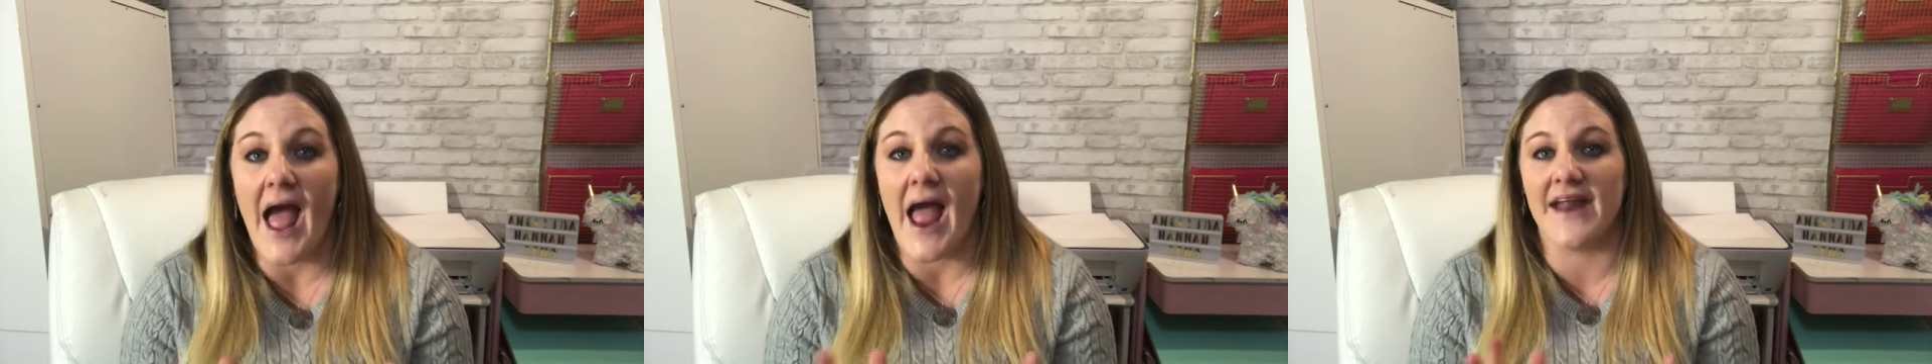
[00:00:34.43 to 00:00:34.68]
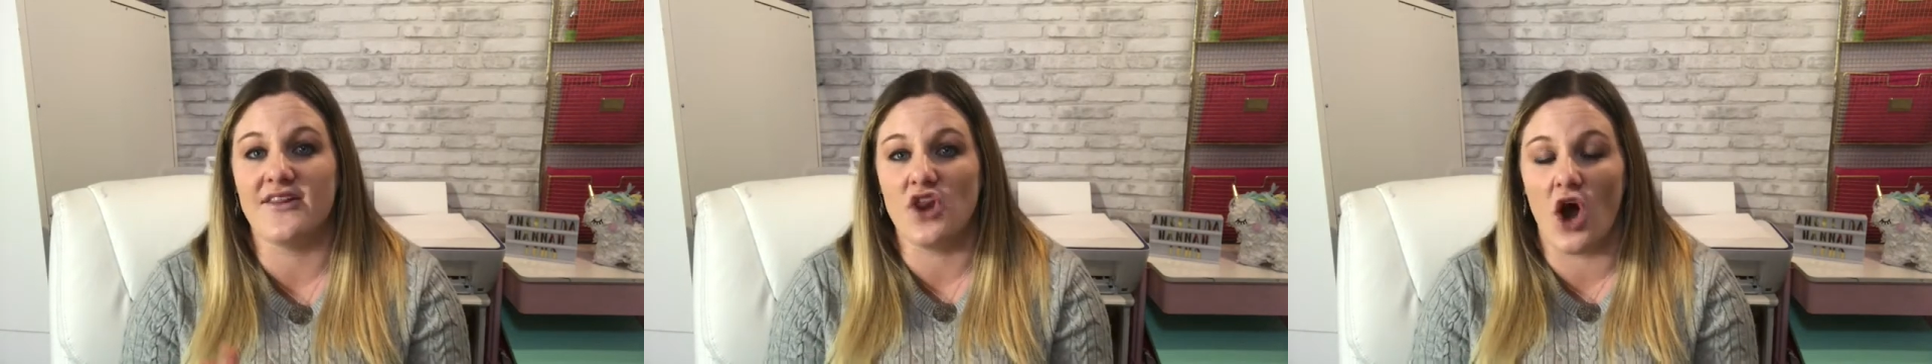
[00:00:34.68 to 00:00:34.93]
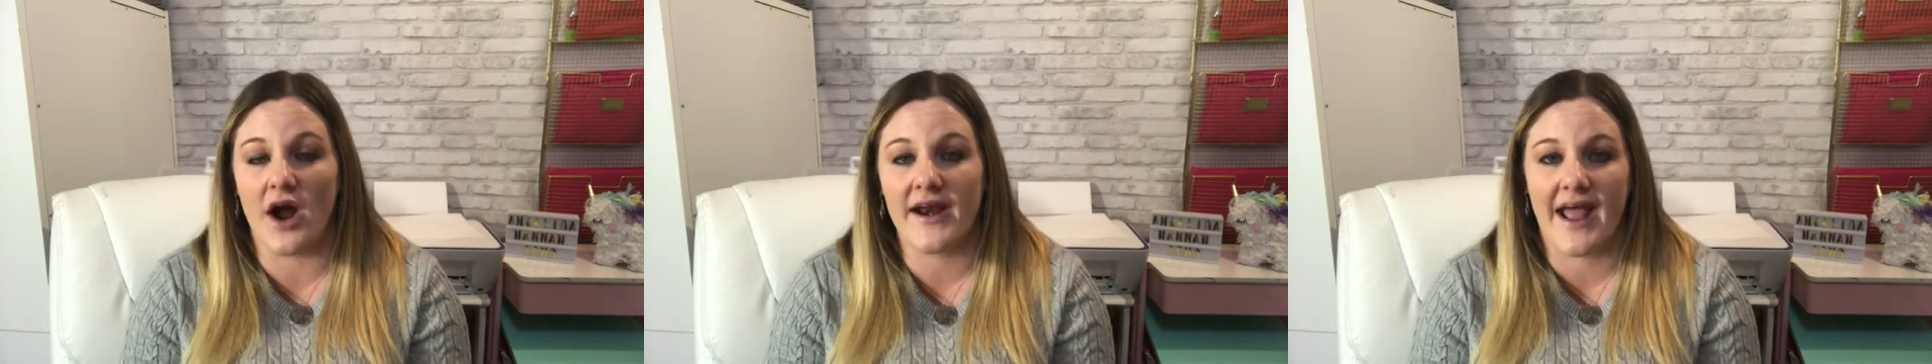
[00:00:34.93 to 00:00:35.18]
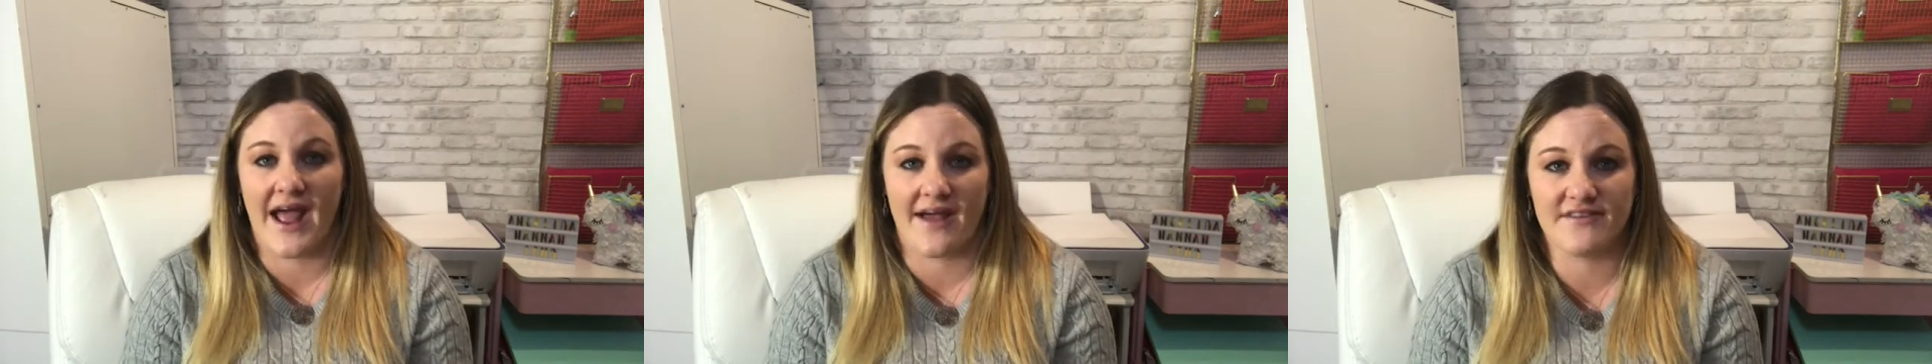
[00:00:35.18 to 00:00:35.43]
and not
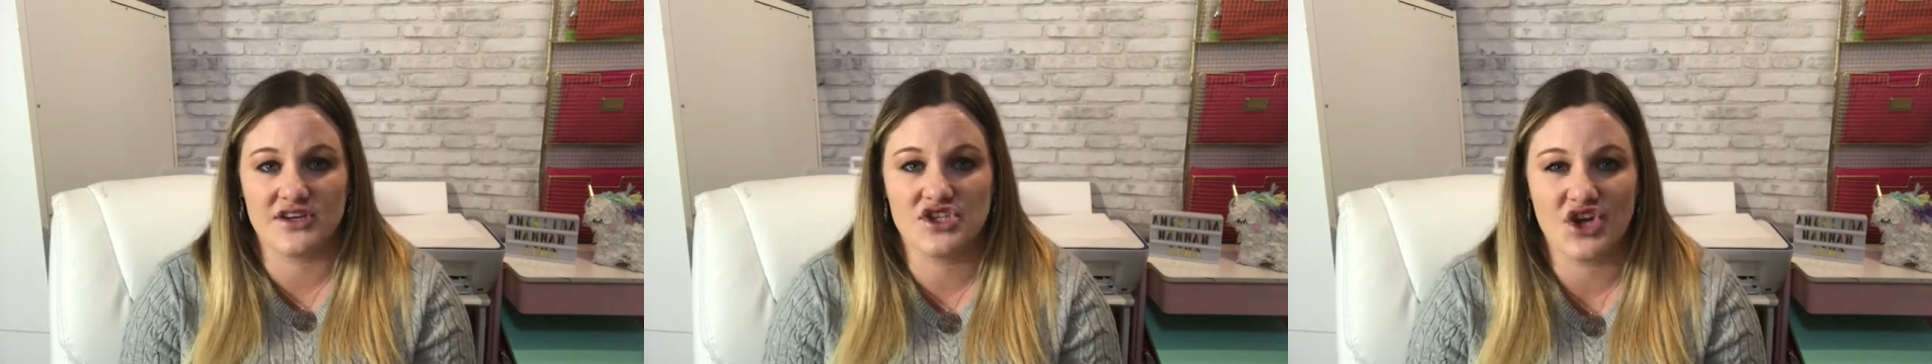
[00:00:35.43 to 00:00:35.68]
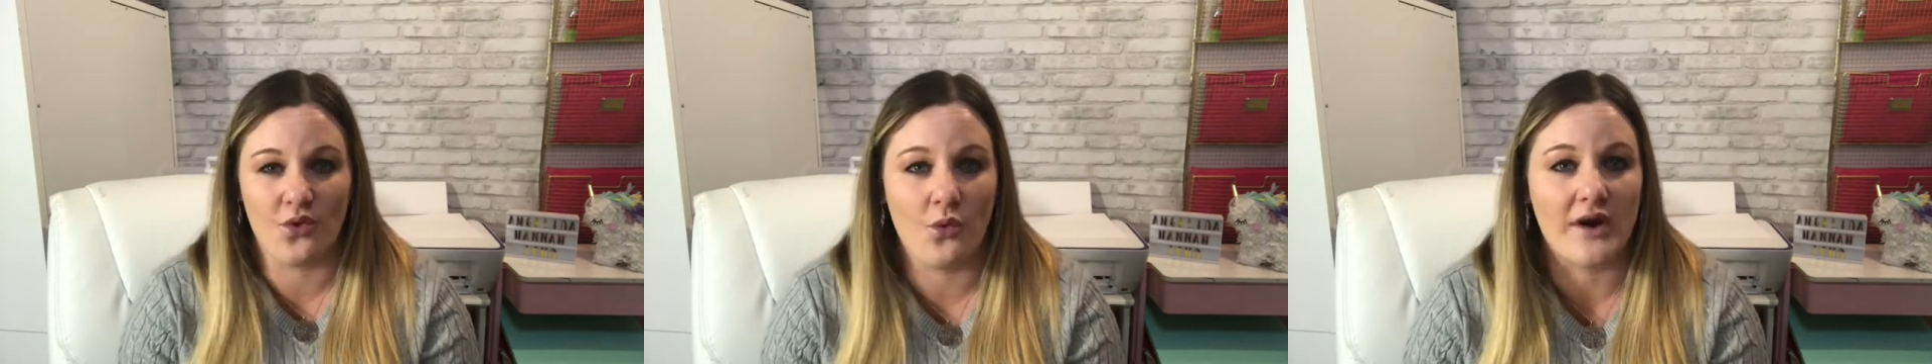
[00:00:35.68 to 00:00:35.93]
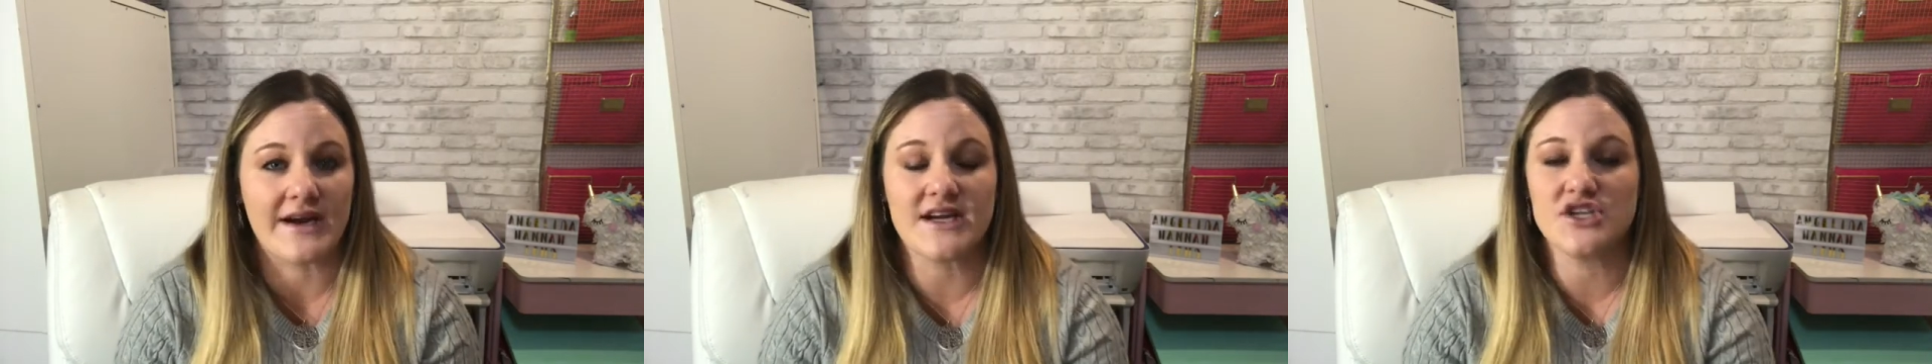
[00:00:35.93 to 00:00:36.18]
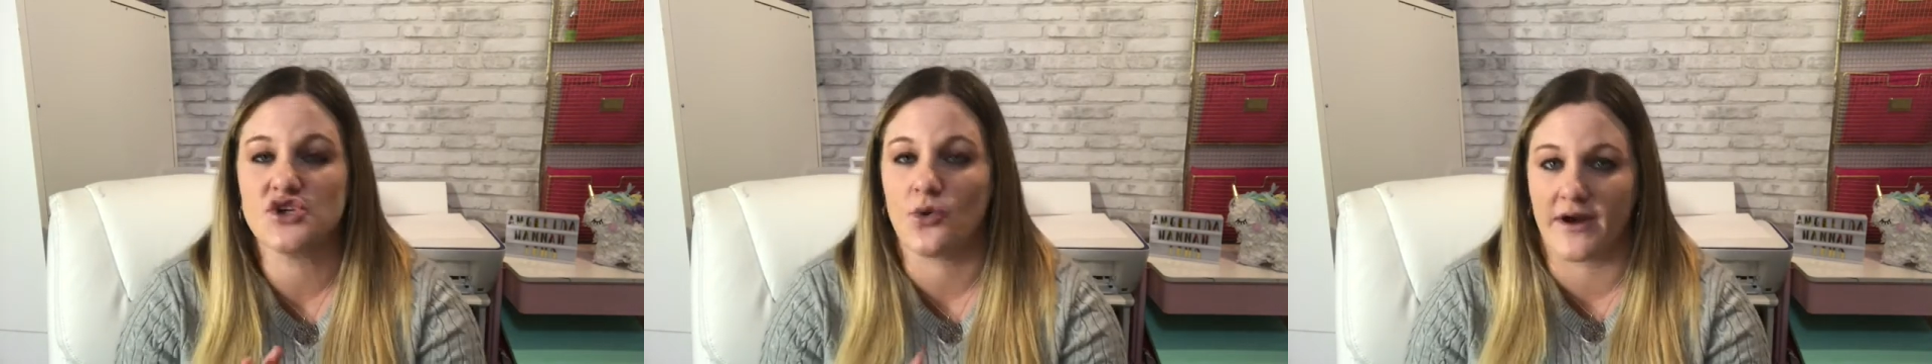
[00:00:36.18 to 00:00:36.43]
having to work
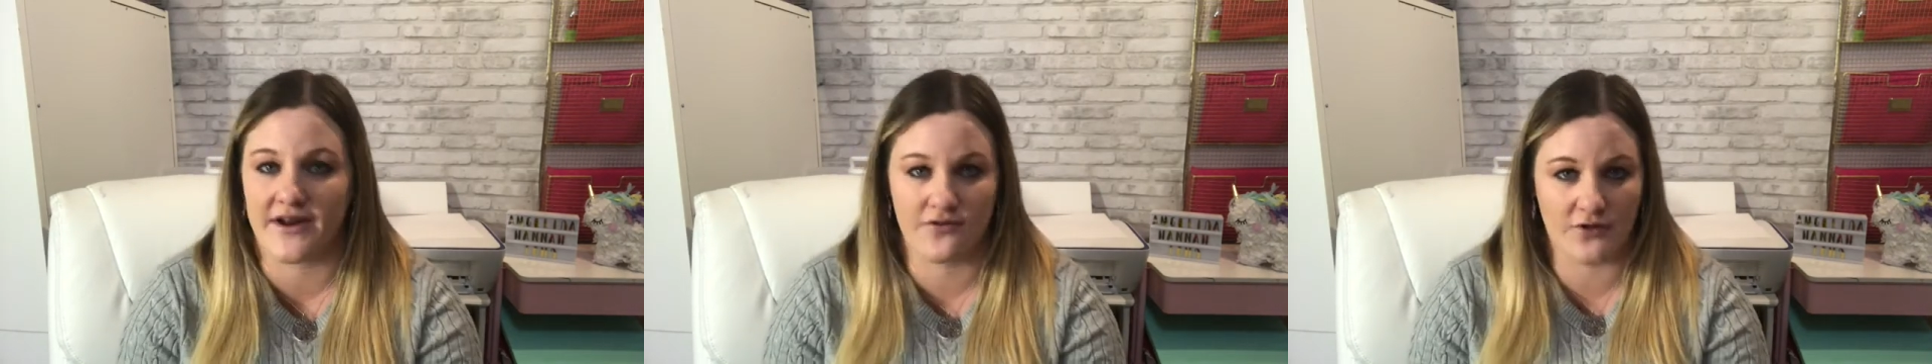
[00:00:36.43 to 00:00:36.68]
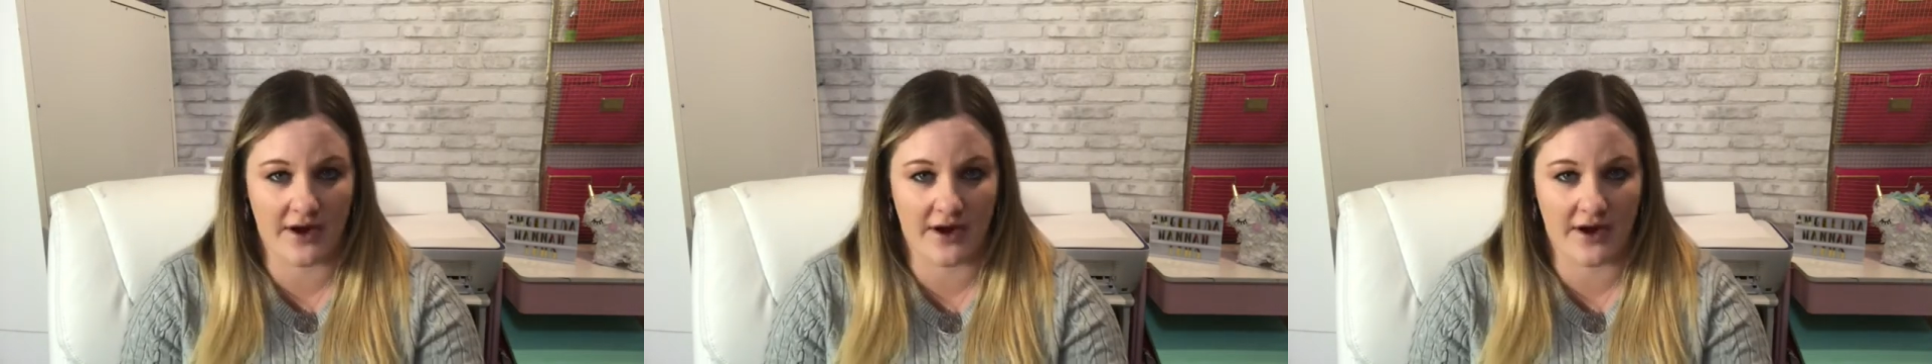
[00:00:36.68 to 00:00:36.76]
24